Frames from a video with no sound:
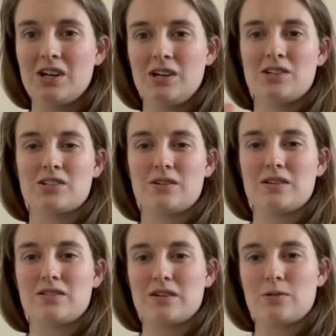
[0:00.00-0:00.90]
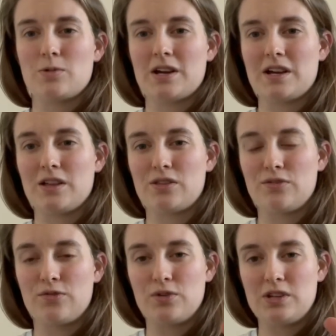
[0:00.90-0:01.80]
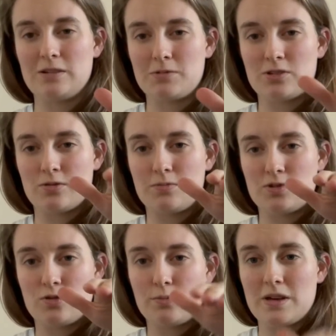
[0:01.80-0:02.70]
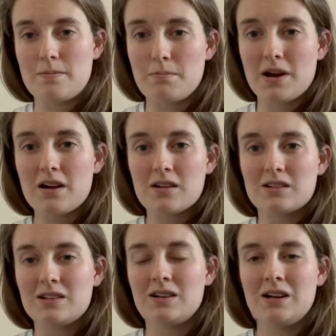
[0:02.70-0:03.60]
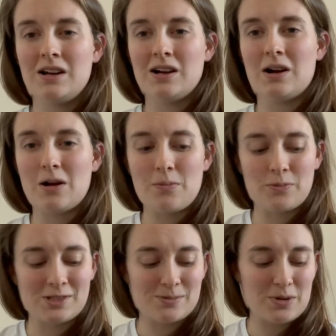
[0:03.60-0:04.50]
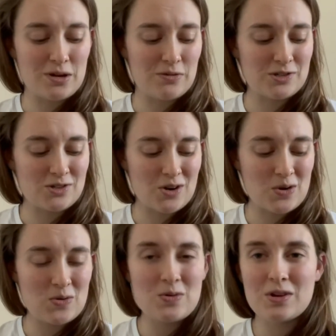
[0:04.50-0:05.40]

So anything where the foot needs to absorb impact was a bit of a struggle,